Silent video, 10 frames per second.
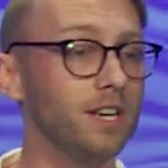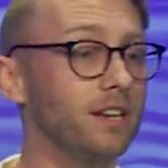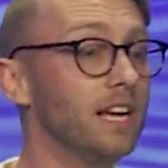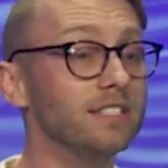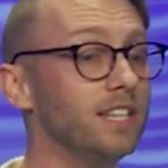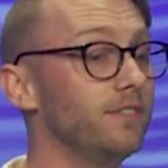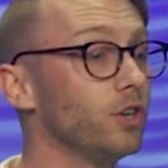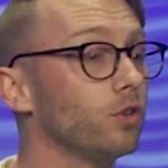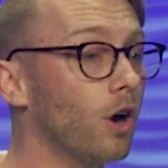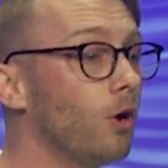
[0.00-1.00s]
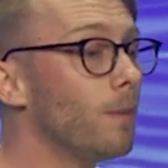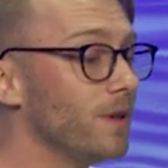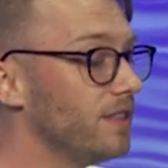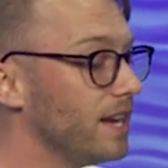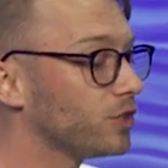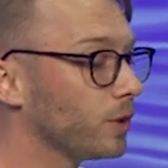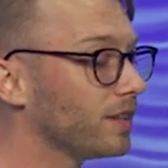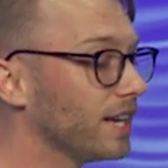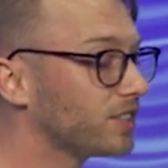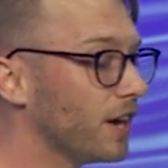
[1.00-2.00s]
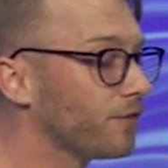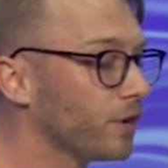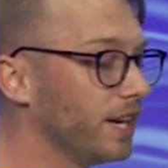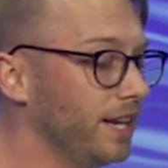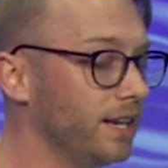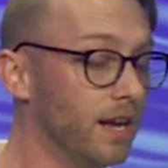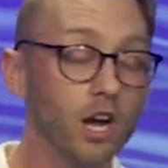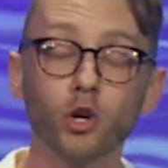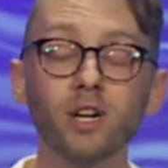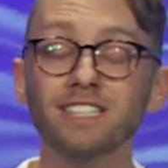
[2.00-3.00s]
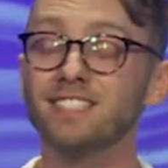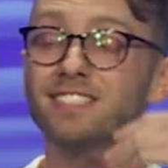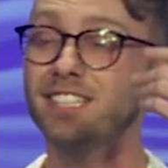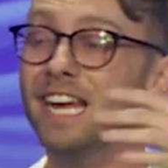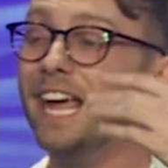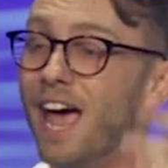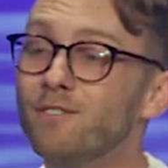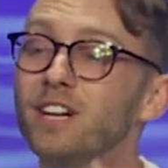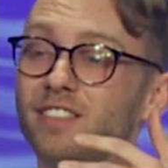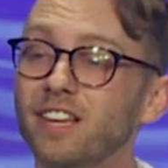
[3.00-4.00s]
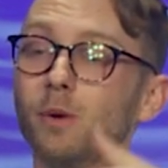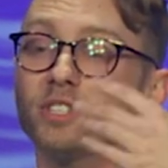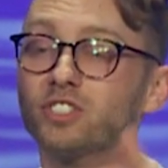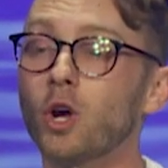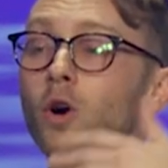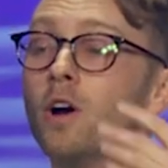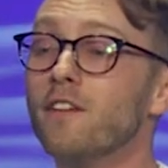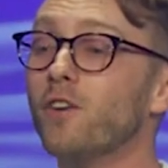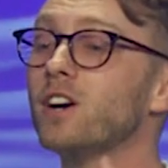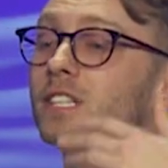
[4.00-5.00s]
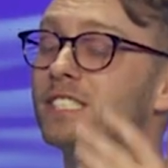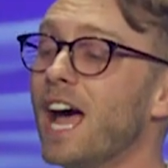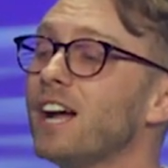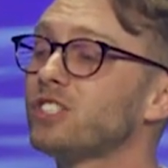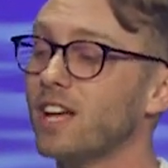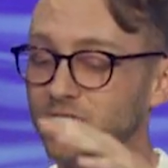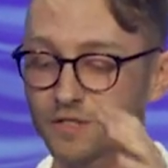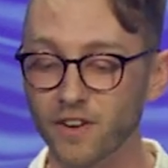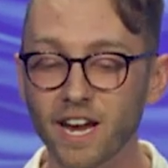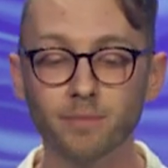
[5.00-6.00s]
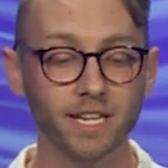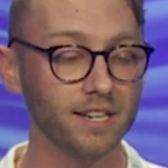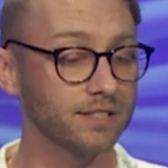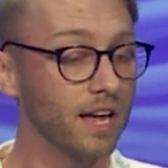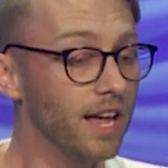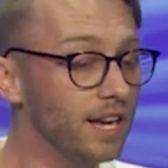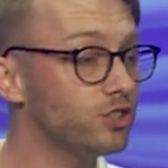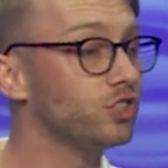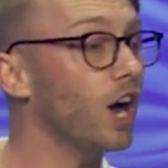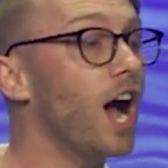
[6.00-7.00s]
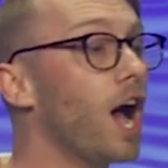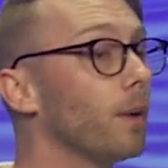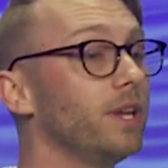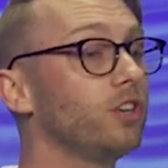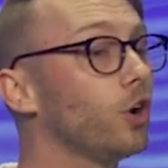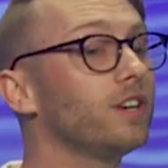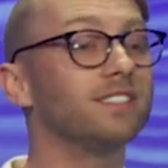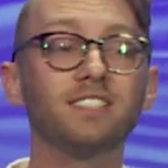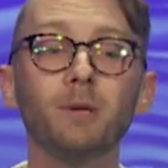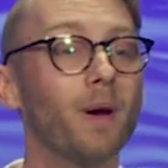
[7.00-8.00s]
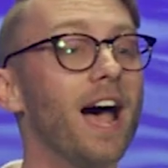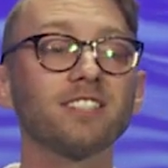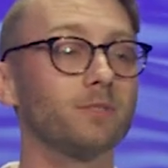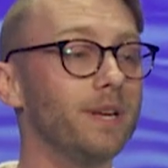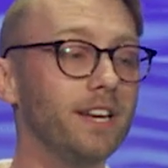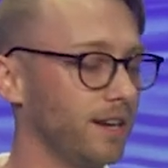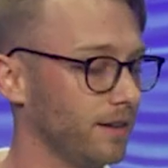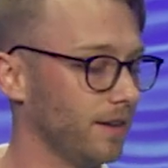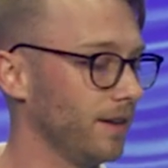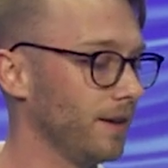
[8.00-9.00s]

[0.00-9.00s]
He didn't even grow up in the Israelite suffering. He couldn't see everything. He was so far detached that his family, his, his job, he couldn't see past Midian.